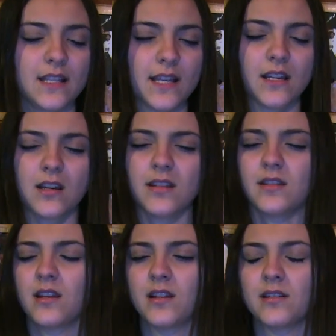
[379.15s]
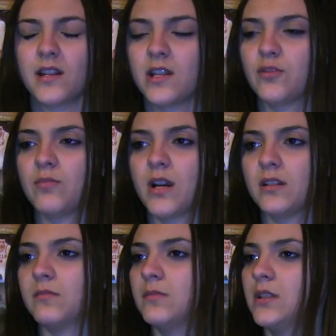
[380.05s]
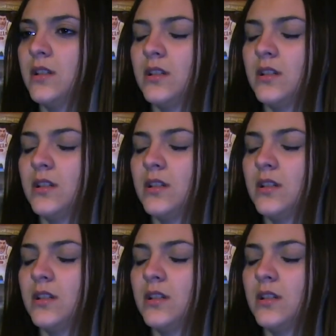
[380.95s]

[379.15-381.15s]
like I think I said Andrew Bynum.